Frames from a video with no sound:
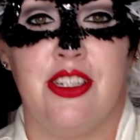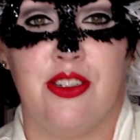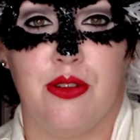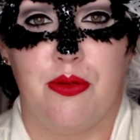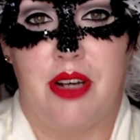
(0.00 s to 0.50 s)

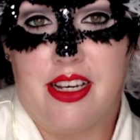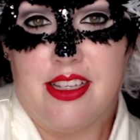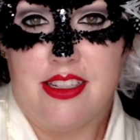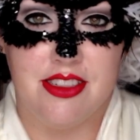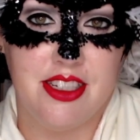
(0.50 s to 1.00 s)

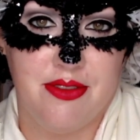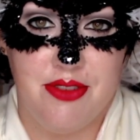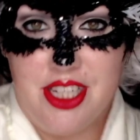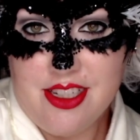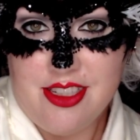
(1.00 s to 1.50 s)
Cruella de
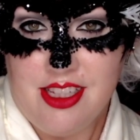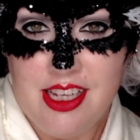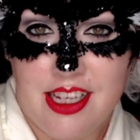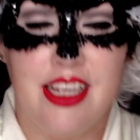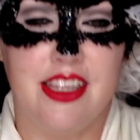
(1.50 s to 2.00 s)
Vil.
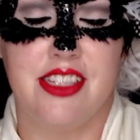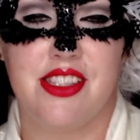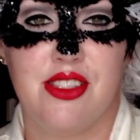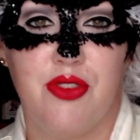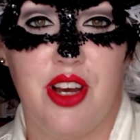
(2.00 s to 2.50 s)
This
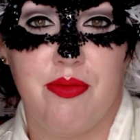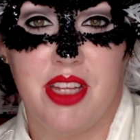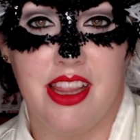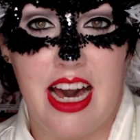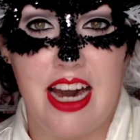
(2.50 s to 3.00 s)
is from the
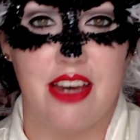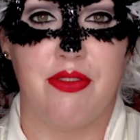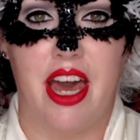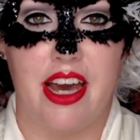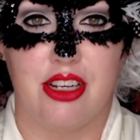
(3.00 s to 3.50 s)
live
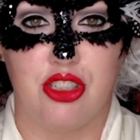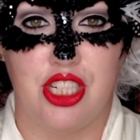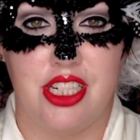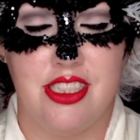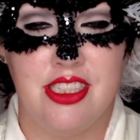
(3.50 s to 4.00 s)

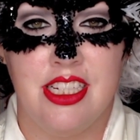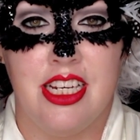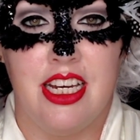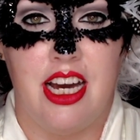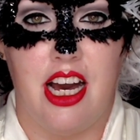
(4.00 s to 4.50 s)
action
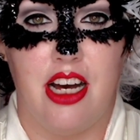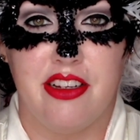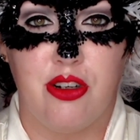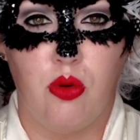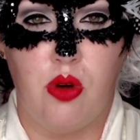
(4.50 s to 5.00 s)

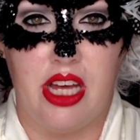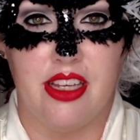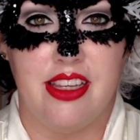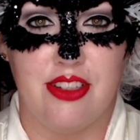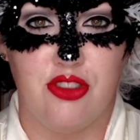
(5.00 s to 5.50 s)

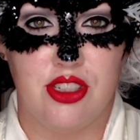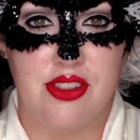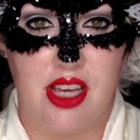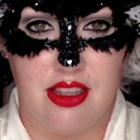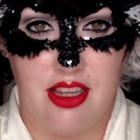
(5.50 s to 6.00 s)
Cruella that just
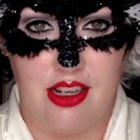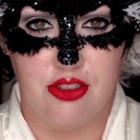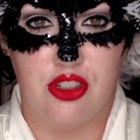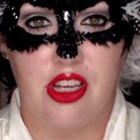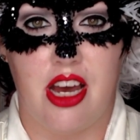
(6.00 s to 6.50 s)
got
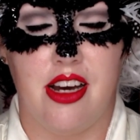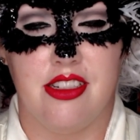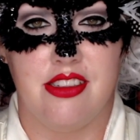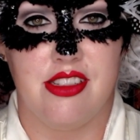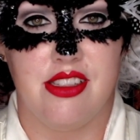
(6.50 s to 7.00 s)
launched
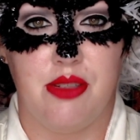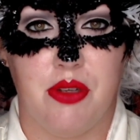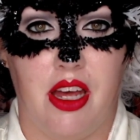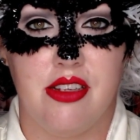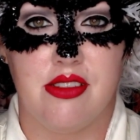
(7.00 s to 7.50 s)
on Disney
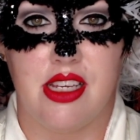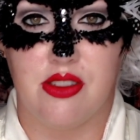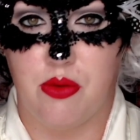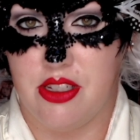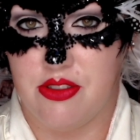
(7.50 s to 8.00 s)
Plus,
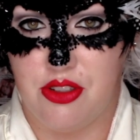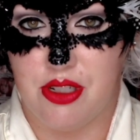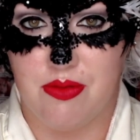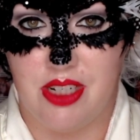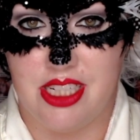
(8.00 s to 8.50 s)
as well as you
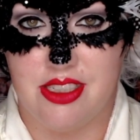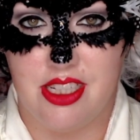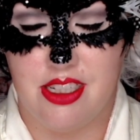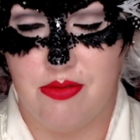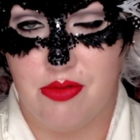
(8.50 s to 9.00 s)
can rent
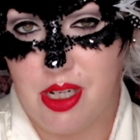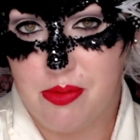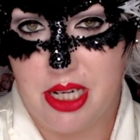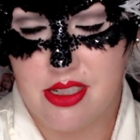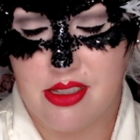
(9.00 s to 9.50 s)
it at
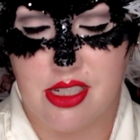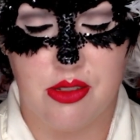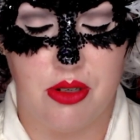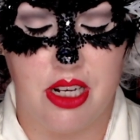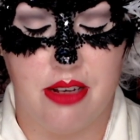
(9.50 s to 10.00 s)
Redbox.
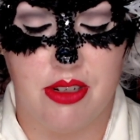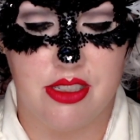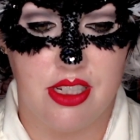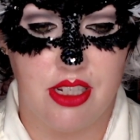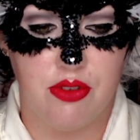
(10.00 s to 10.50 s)
That's where I
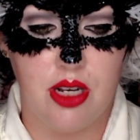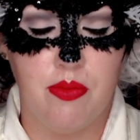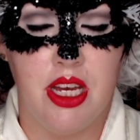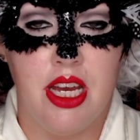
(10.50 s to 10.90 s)
rented it from.